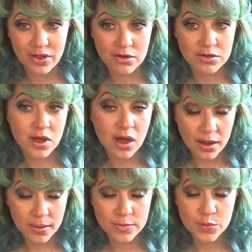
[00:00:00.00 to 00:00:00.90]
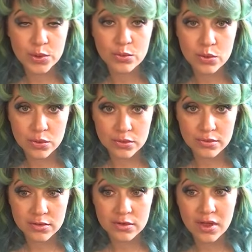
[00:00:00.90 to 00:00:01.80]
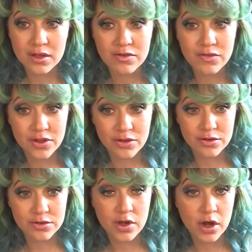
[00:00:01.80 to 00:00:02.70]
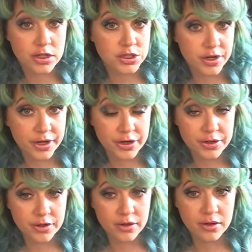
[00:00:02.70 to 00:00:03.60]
There are times when wounds and fears are triggered.